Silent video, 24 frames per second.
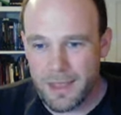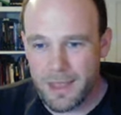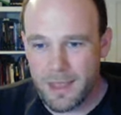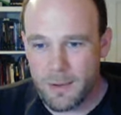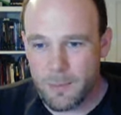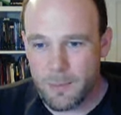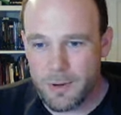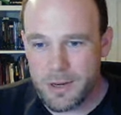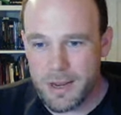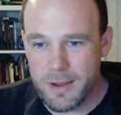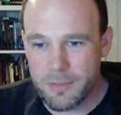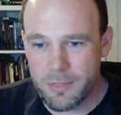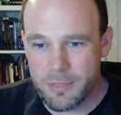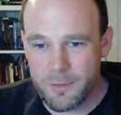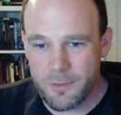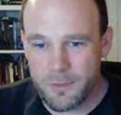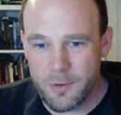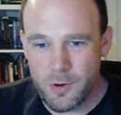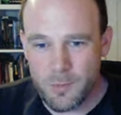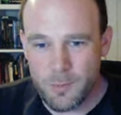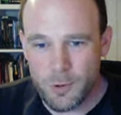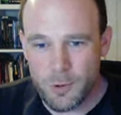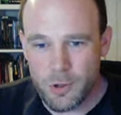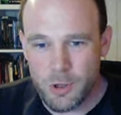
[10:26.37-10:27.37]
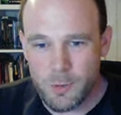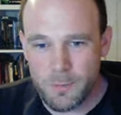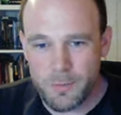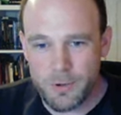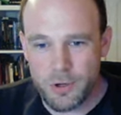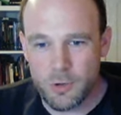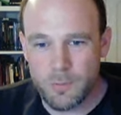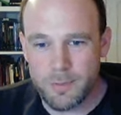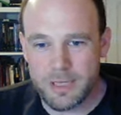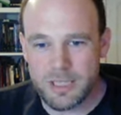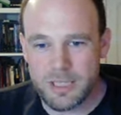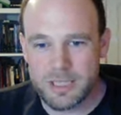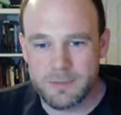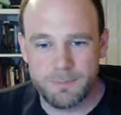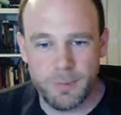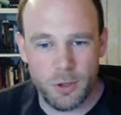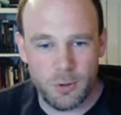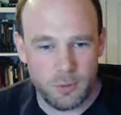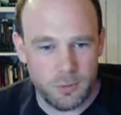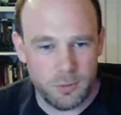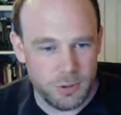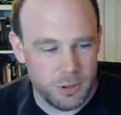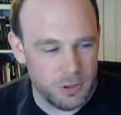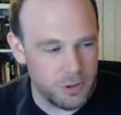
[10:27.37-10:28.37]
When you have three or more, you become
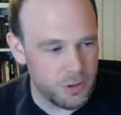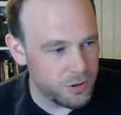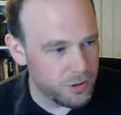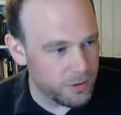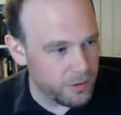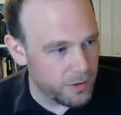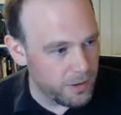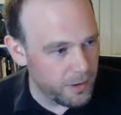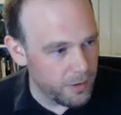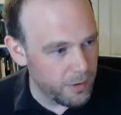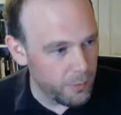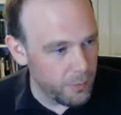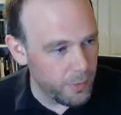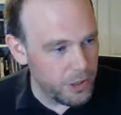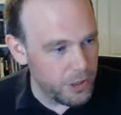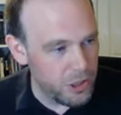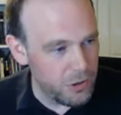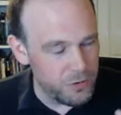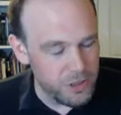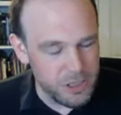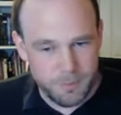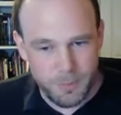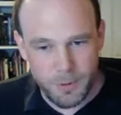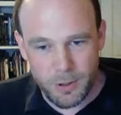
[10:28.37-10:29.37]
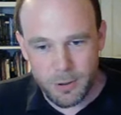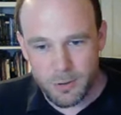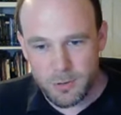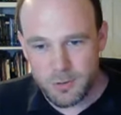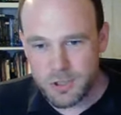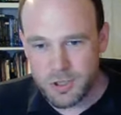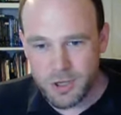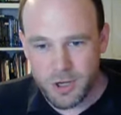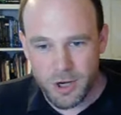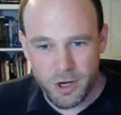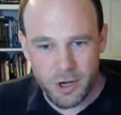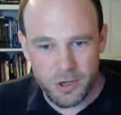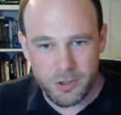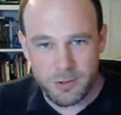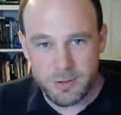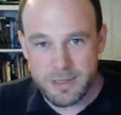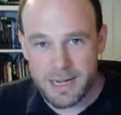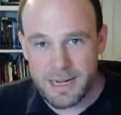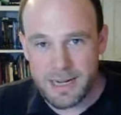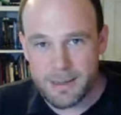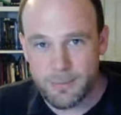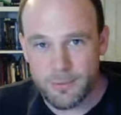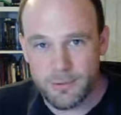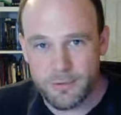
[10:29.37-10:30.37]
exposed. When you're exposed, you can't use
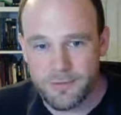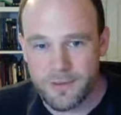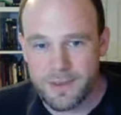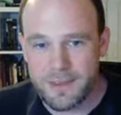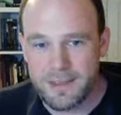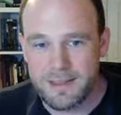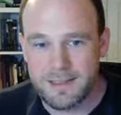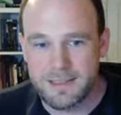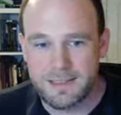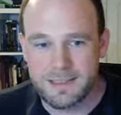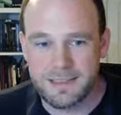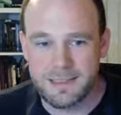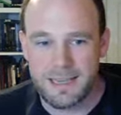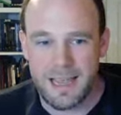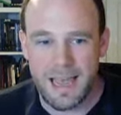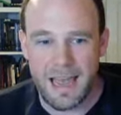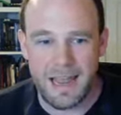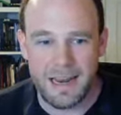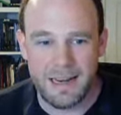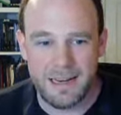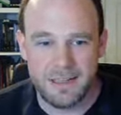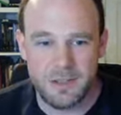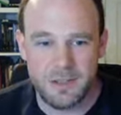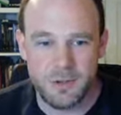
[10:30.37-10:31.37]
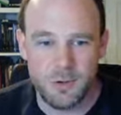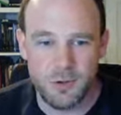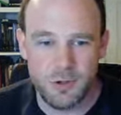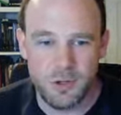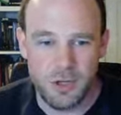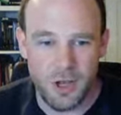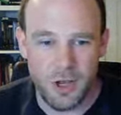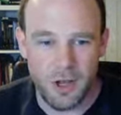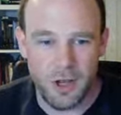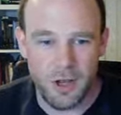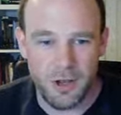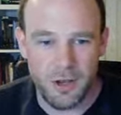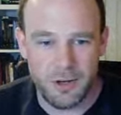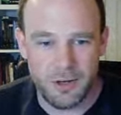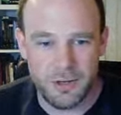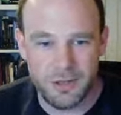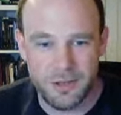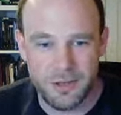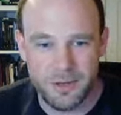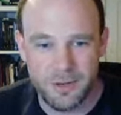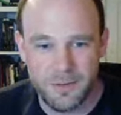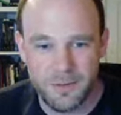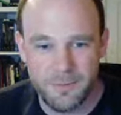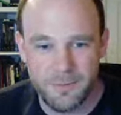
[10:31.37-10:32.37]
any more feats, and your guard
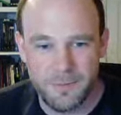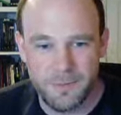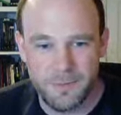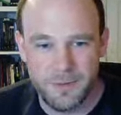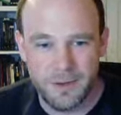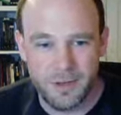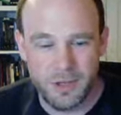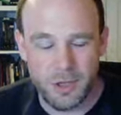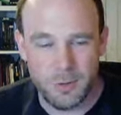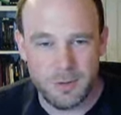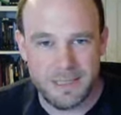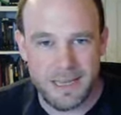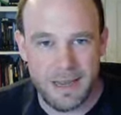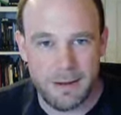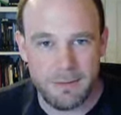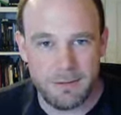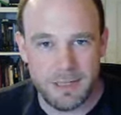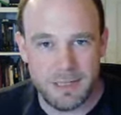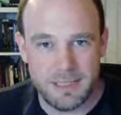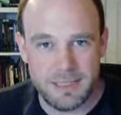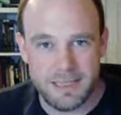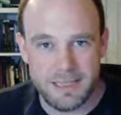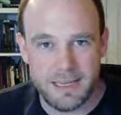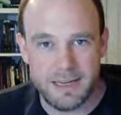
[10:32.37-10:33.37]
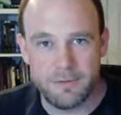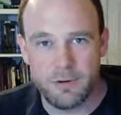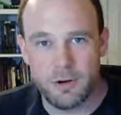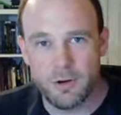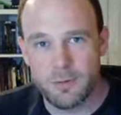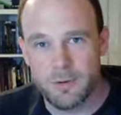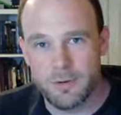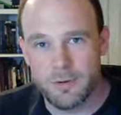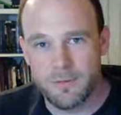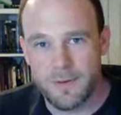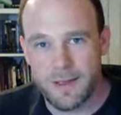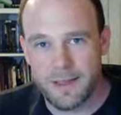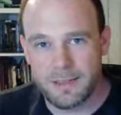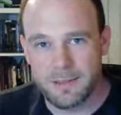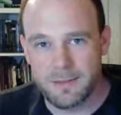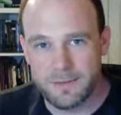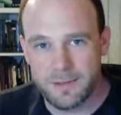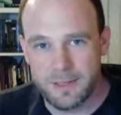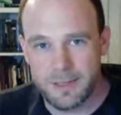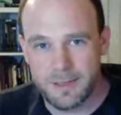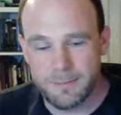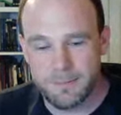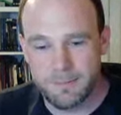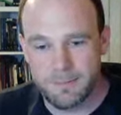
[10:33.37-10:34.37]
goes down to zero
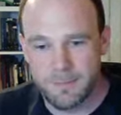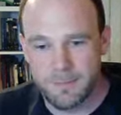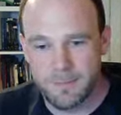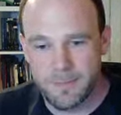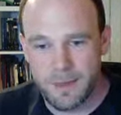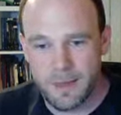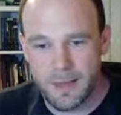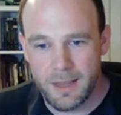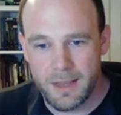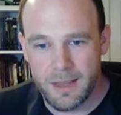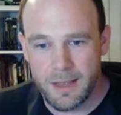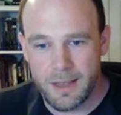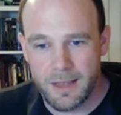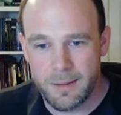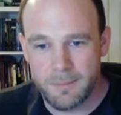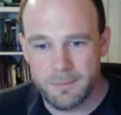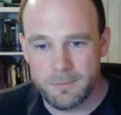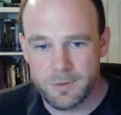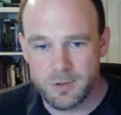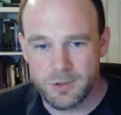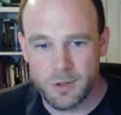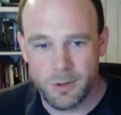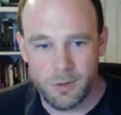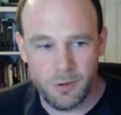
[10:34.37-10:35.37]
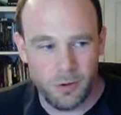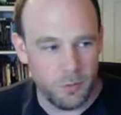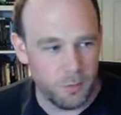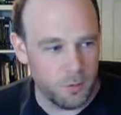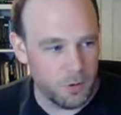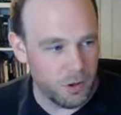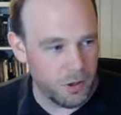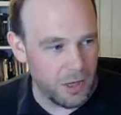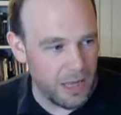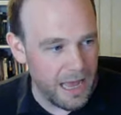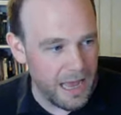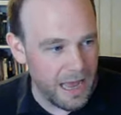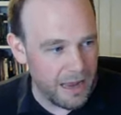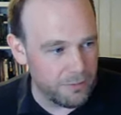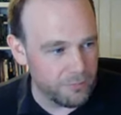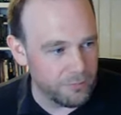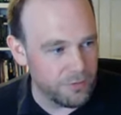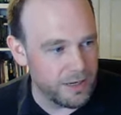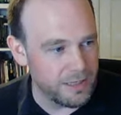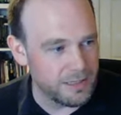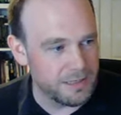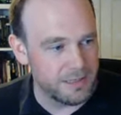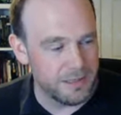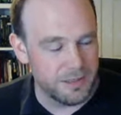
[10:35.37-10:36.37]
effectively. Um, so you are at
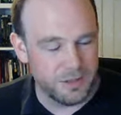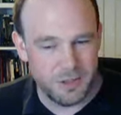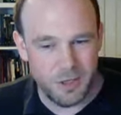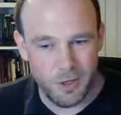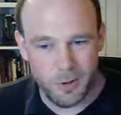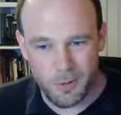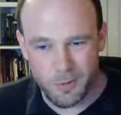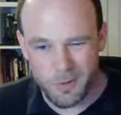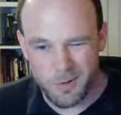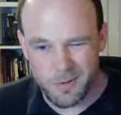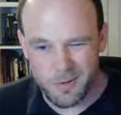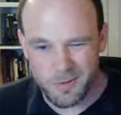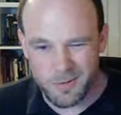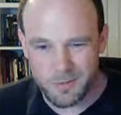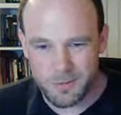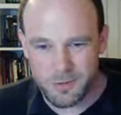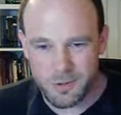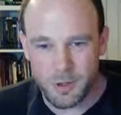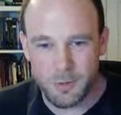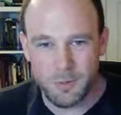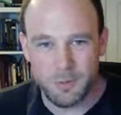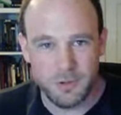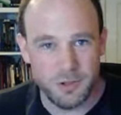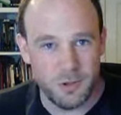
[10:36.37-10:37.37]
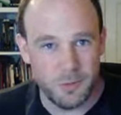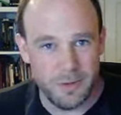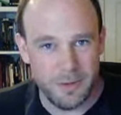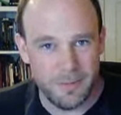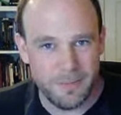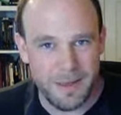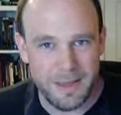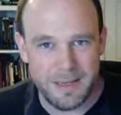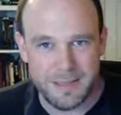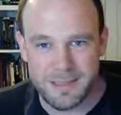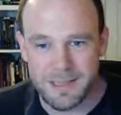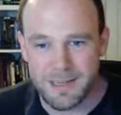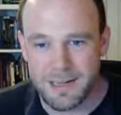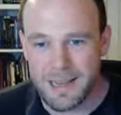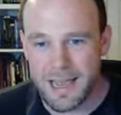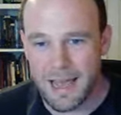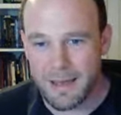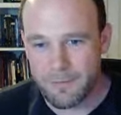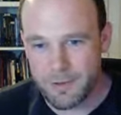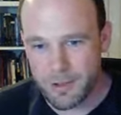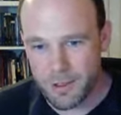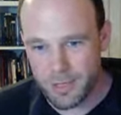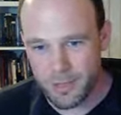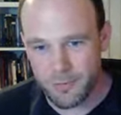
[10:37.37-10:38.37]
risk. So don't do it. Basically,
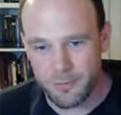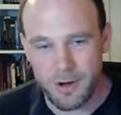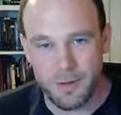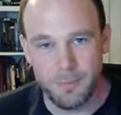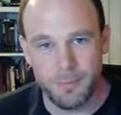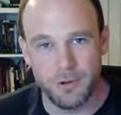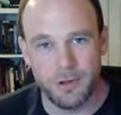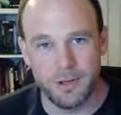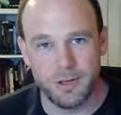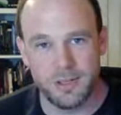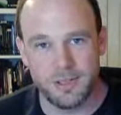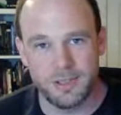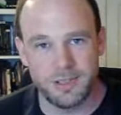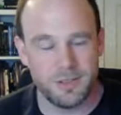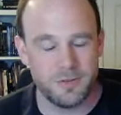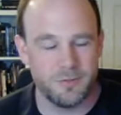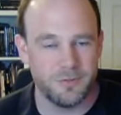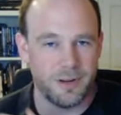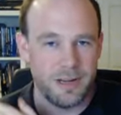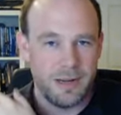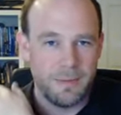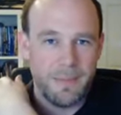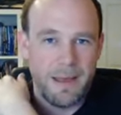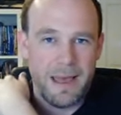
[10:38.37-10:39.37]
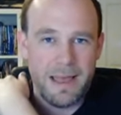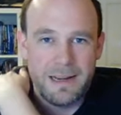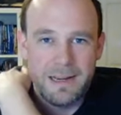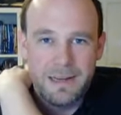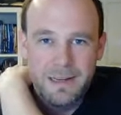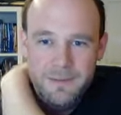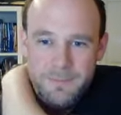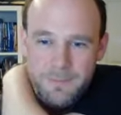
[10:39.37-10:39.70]
having three burdens is really bad.